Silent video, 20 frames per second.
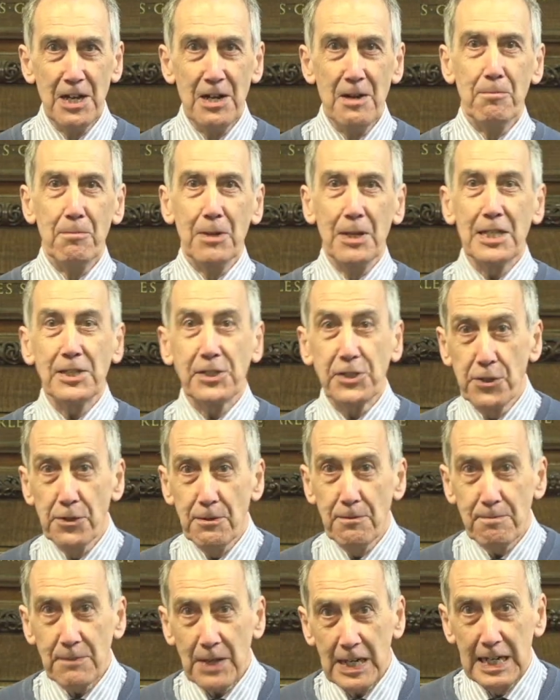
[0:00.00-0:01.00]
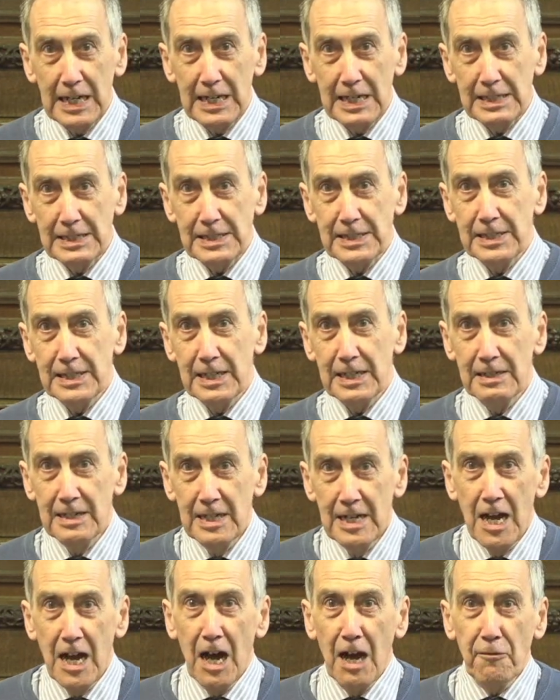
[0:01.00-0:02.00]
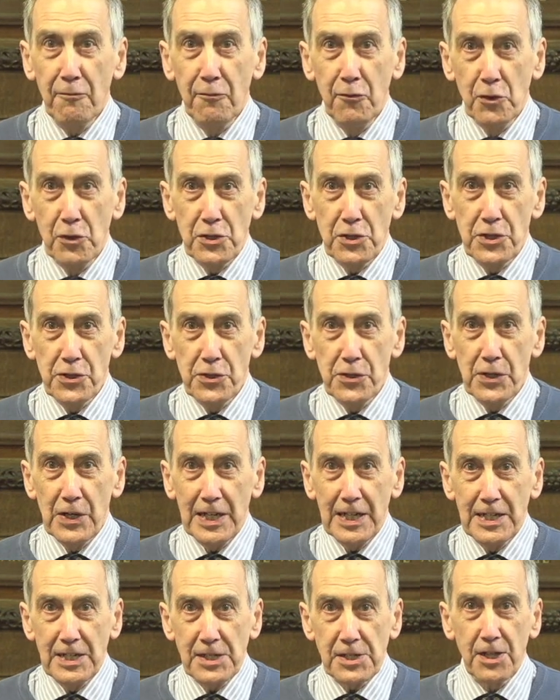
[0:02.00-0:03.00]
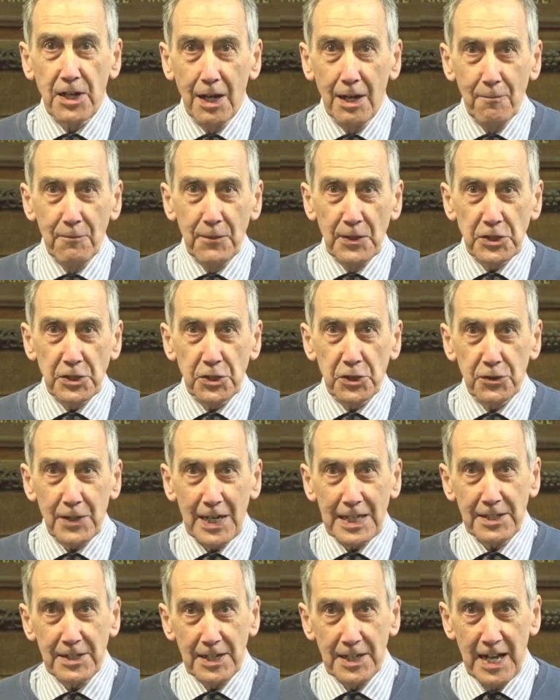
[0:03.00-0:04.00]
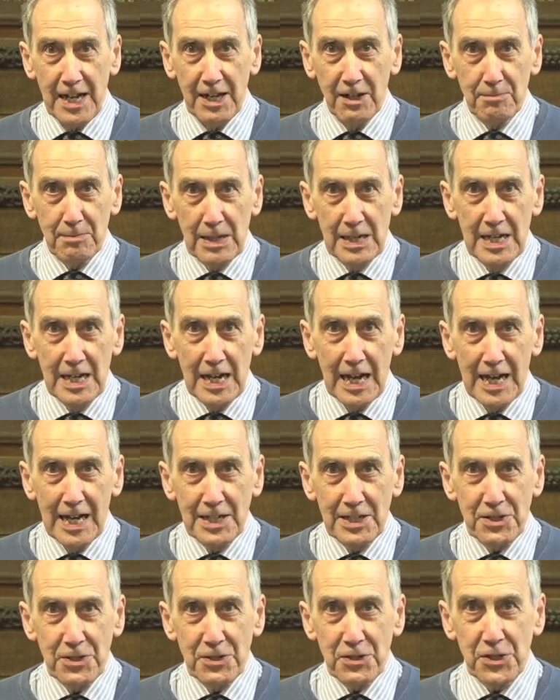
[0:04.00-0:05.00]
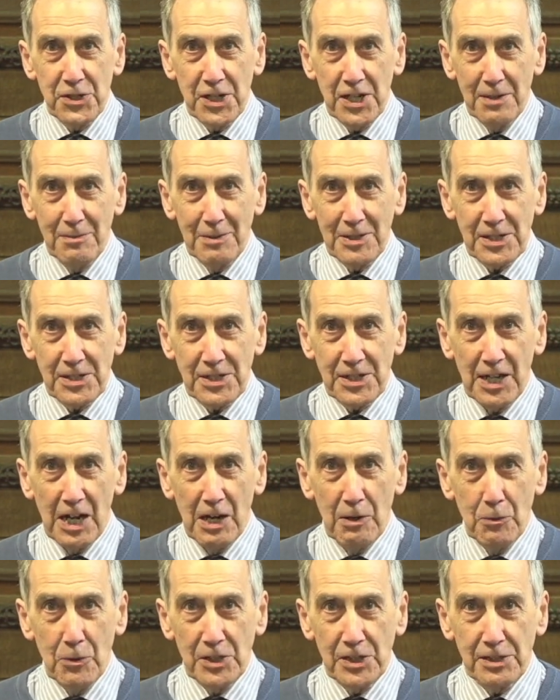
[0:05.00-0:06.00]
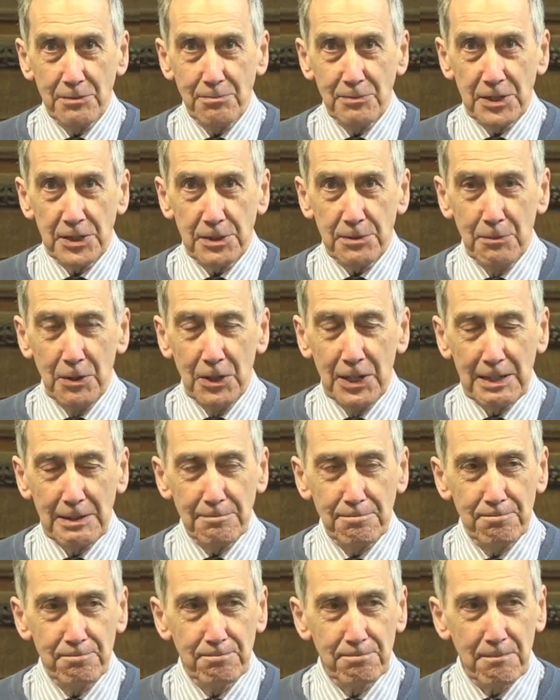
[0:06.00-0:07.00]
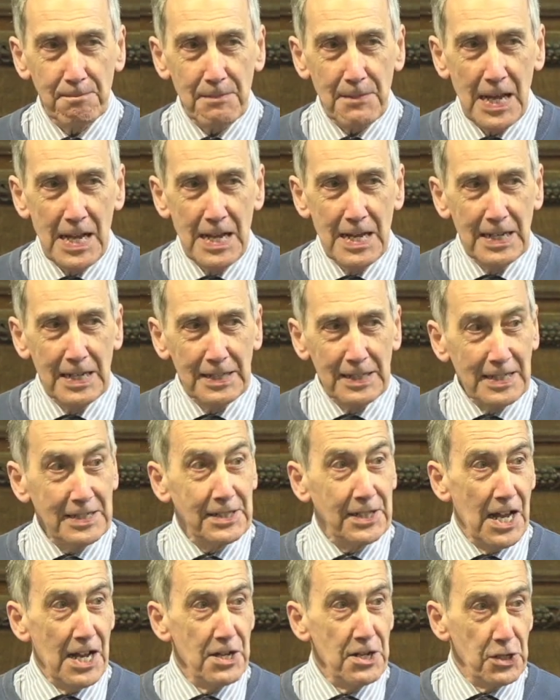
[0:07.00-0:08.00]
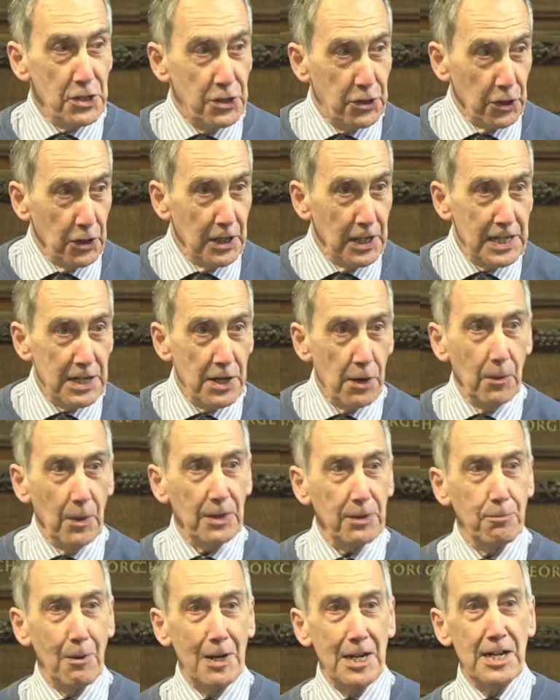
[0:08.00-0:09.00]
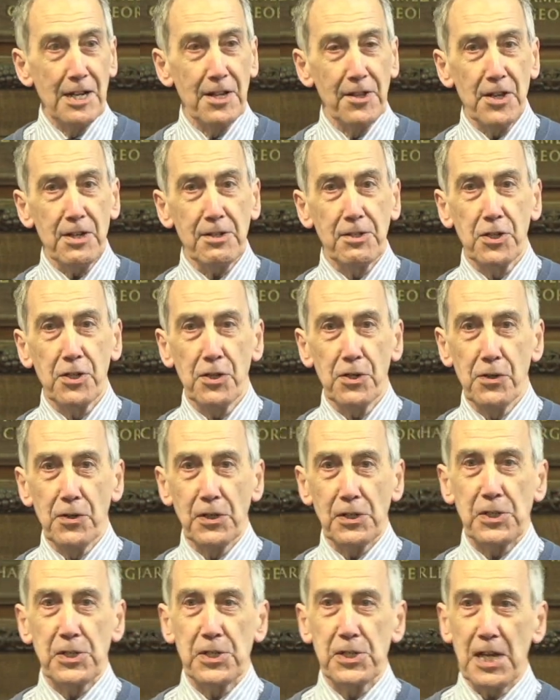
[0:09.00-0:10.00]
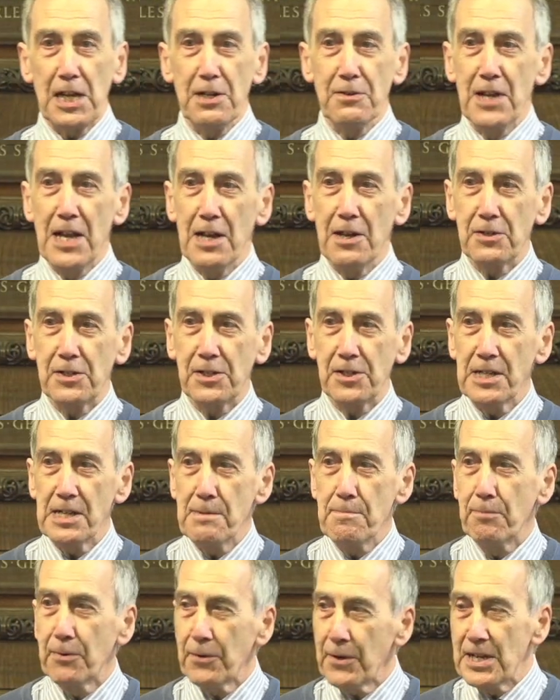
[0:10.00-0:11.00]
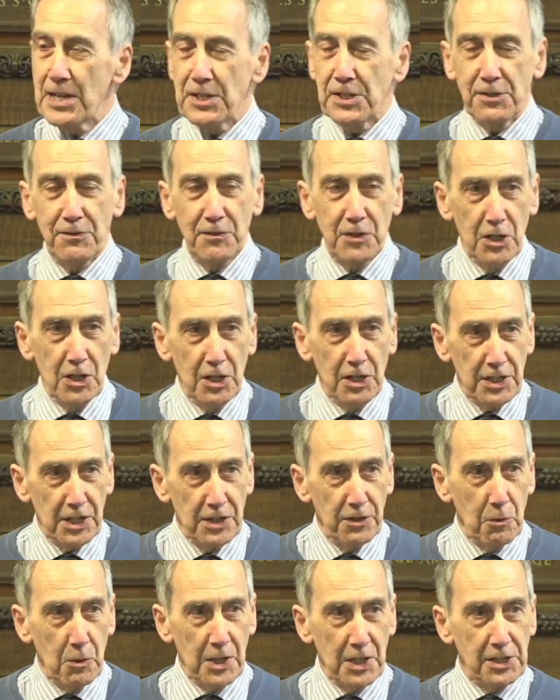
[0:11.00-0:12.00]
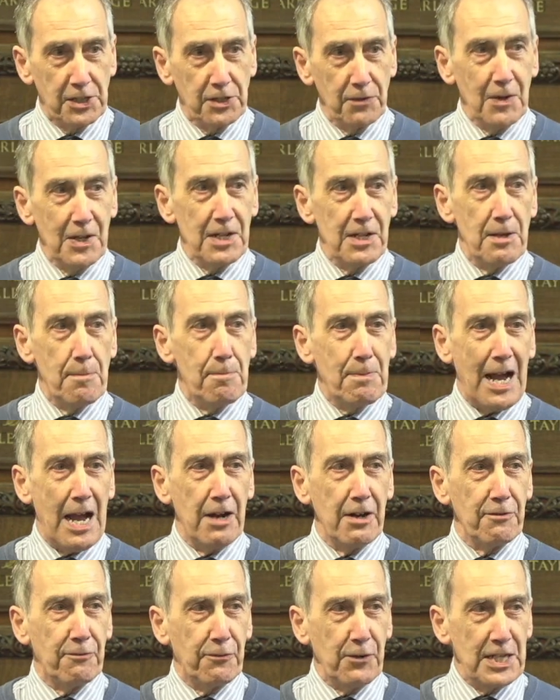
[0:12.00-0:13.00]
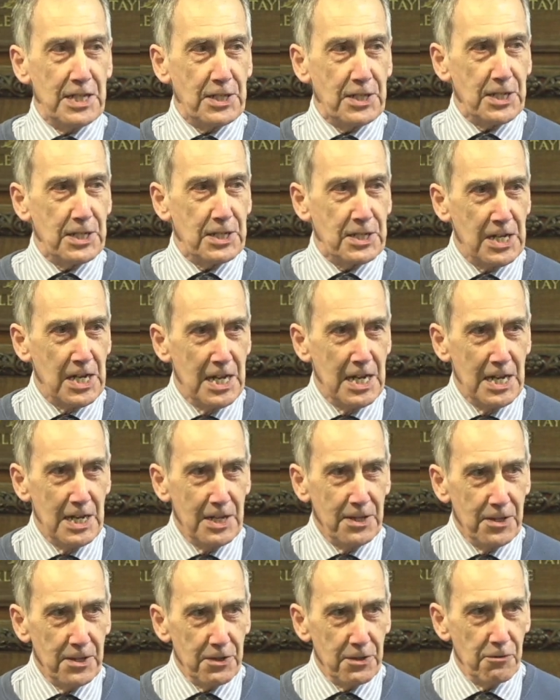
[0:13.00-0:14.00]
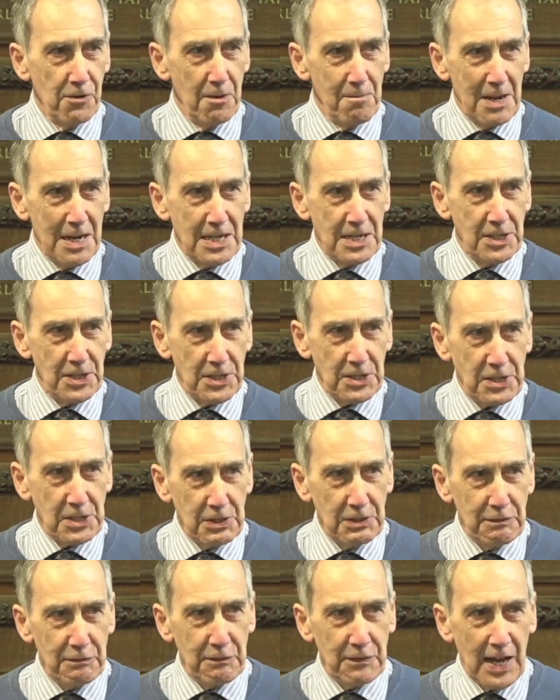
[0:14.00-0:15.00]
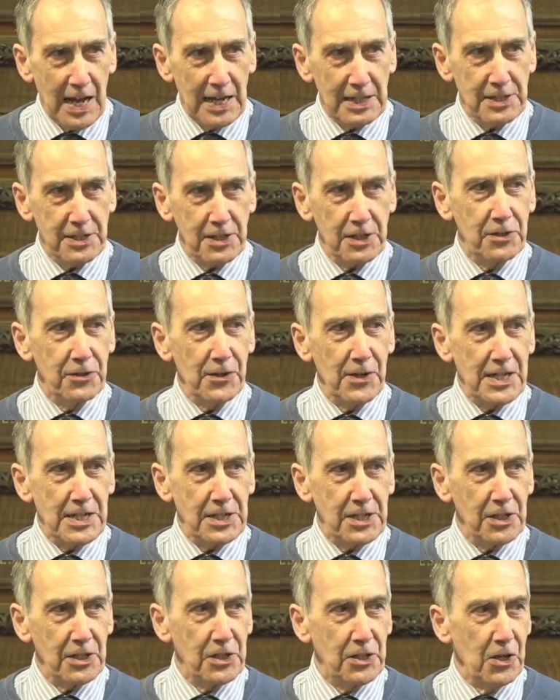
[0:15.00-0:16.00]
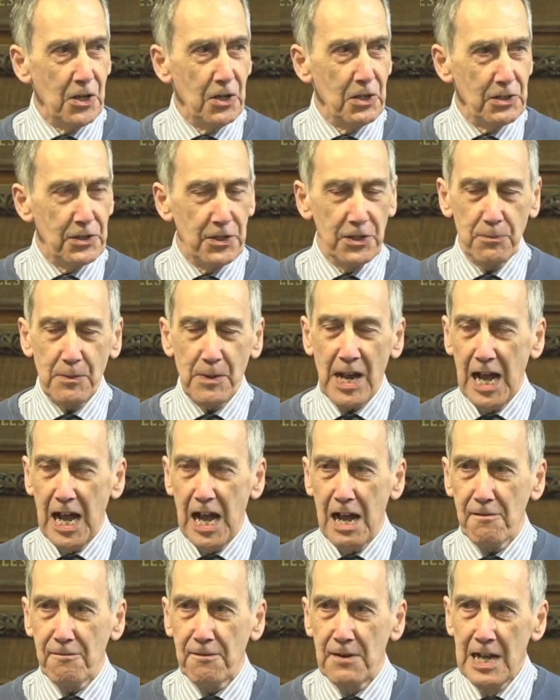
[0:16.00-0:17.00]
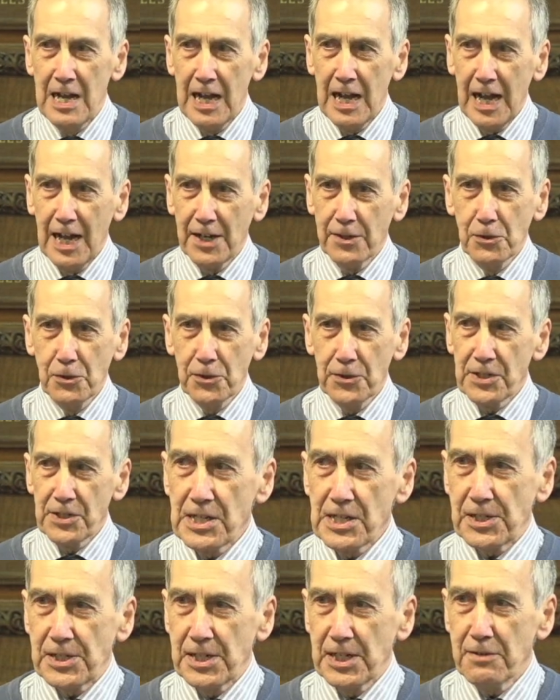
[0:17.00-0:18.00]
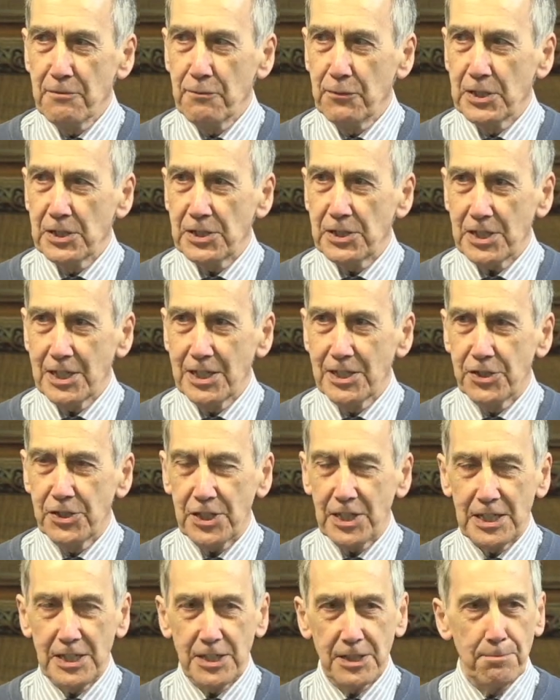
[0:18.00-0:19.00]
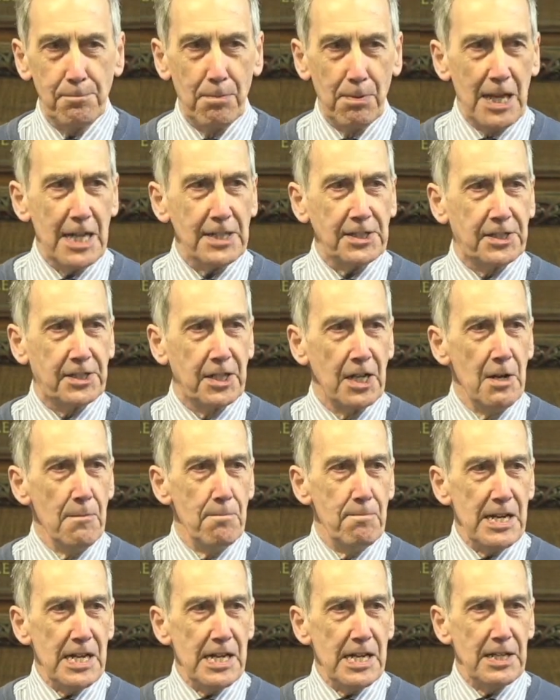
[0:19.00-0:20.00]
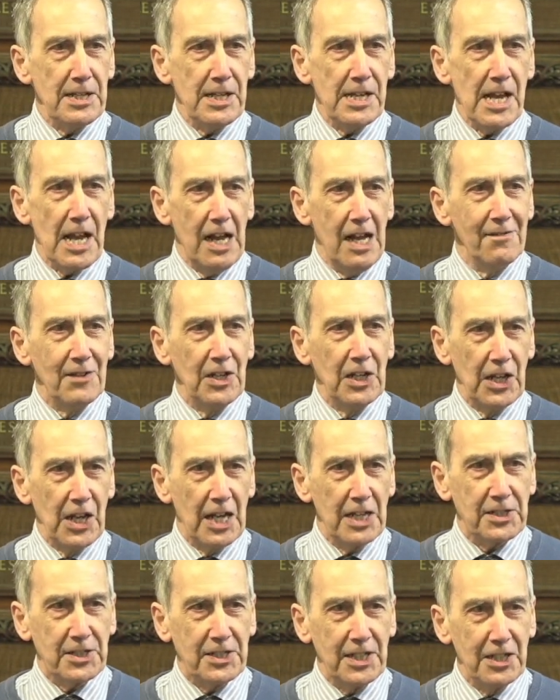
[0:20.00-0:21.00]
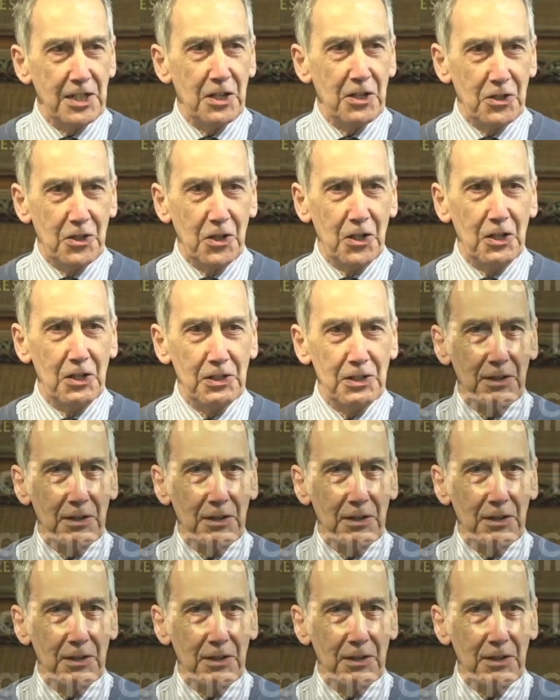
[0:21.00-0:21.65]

bless you and uh, afford you his comfort, strength, and help as you share with us in our worship this morning. Let's then join with one another to sound out the praise of God in the words of one of the paraphrases that reminds us of that great God that we have and all that done for us in Jesus. Blessed be the everlasting God, the